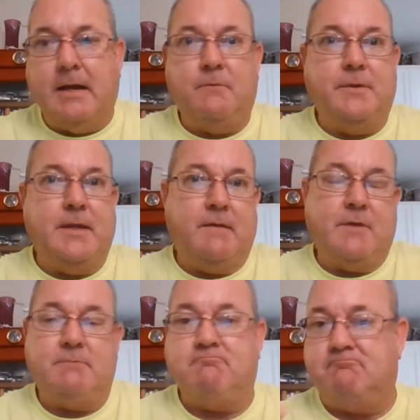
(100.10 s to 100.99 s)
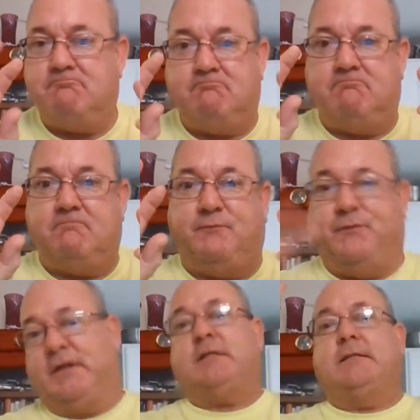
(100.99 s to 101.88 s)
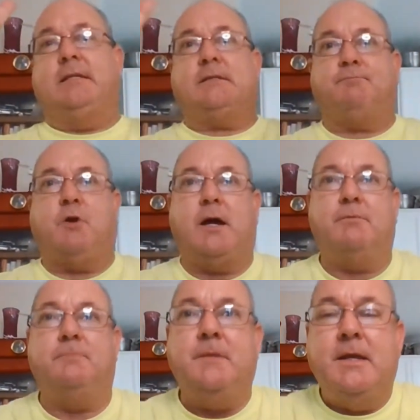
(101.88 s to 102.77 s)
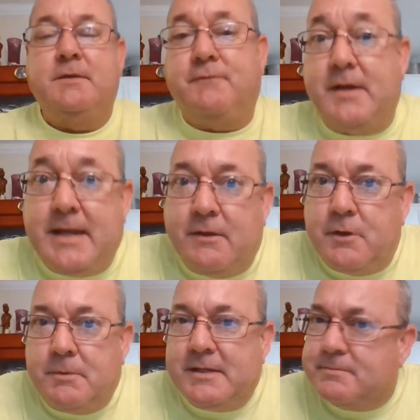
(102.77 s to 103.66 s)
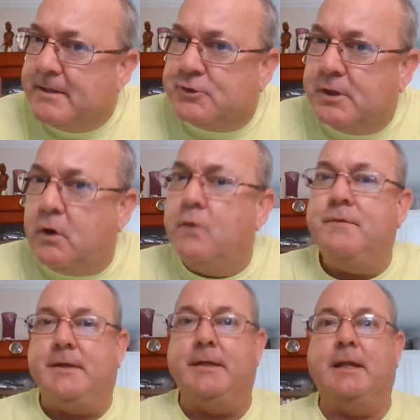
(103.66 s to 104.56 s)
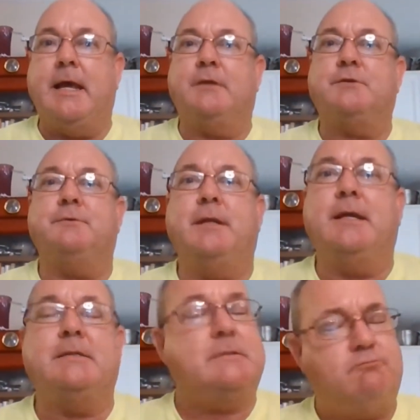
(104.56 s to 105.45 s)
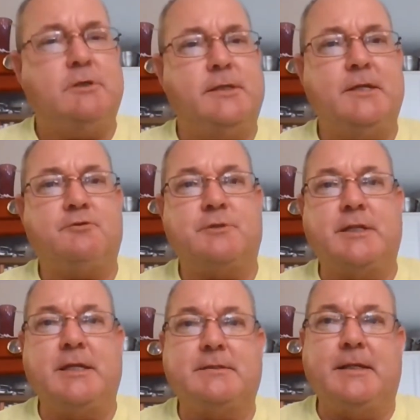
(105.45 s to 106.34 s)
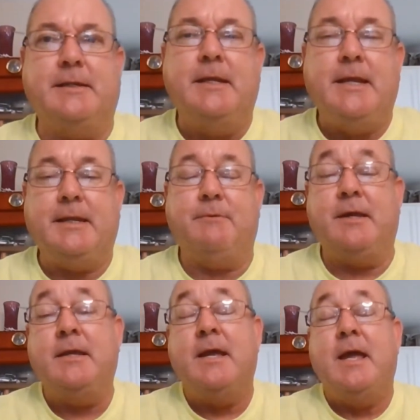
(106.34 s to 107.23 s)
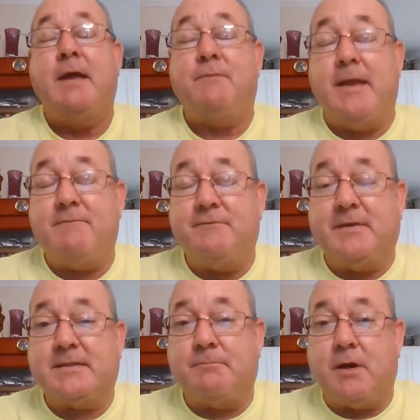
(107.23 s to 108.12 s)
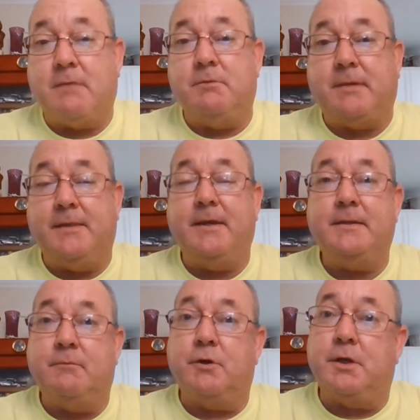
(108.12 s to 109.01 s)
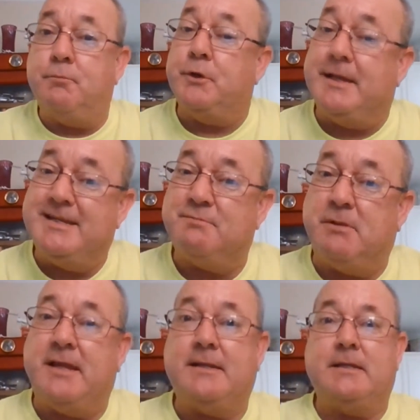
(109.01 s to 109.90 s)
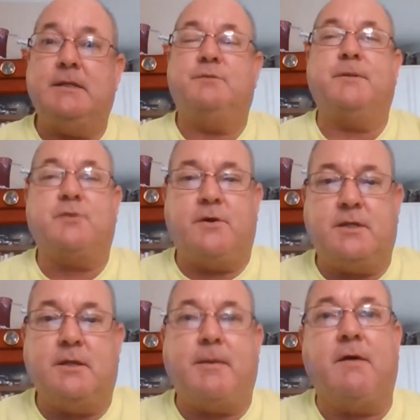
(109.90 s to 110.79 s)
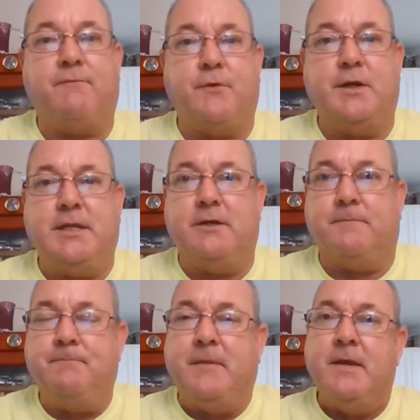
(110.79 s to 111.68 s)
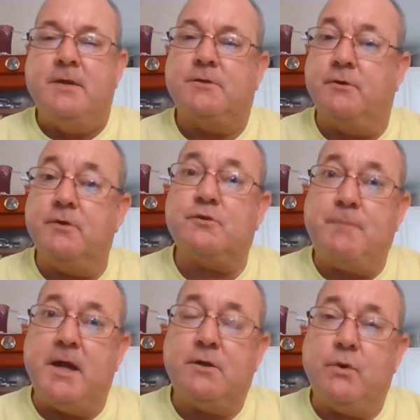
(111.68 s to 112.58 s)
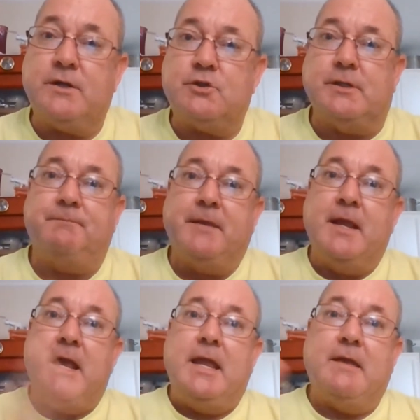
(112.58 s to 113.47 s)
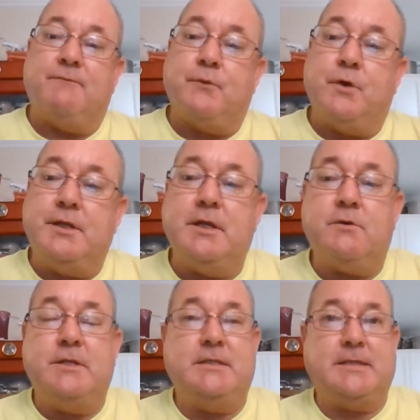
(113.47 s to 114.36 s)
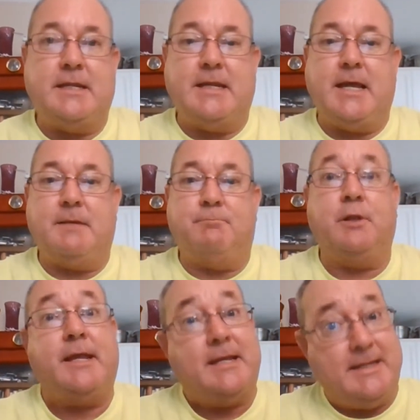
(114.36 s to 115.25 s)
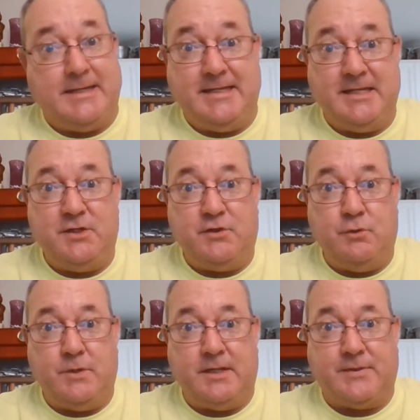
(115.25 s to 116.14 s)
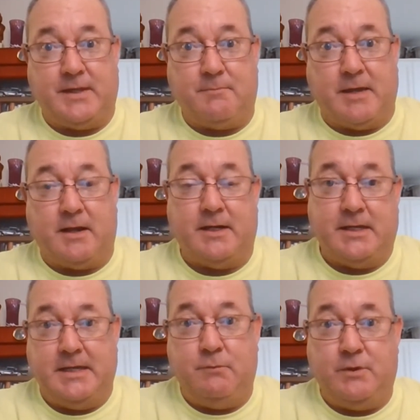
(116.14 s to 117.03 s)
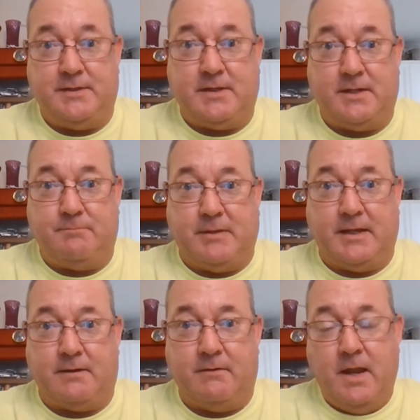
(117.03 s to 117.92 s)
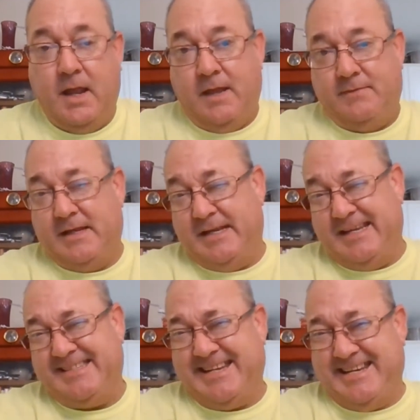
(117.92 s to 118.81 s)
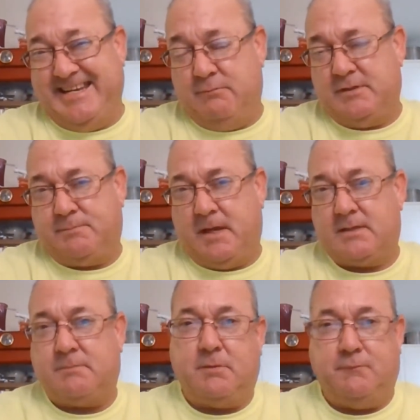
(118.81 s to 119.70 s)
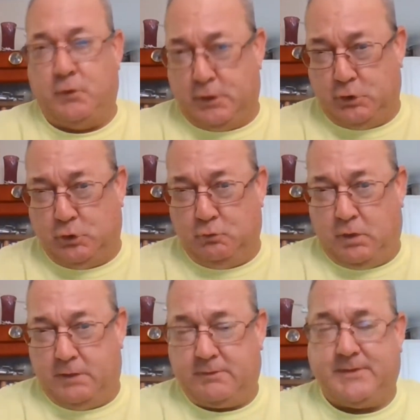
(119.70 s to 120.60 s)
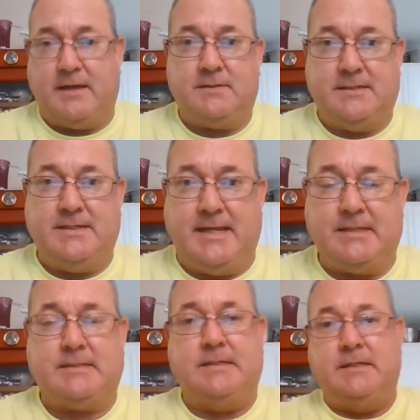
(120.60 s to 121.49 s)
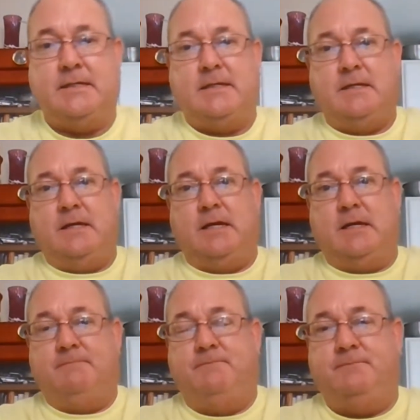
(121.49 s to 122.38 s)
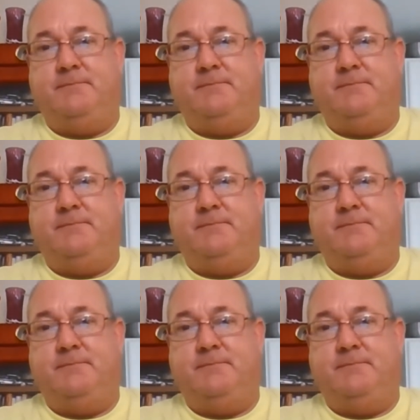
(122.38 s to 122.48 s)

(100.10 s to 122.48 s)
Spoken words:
we haven't fixed this problem. It's funny how nobody has mentioned COVID in the last 3 days. Really interesting, isn't it? Anyway, if we haven't fixed the problem by then we're going to put his plan that he's been talking about for a year. So here's my question. If for a year he said he had a plan and he didn't do anything about it and he would have done it better, then isn't he responsible for the 200,000 deaths of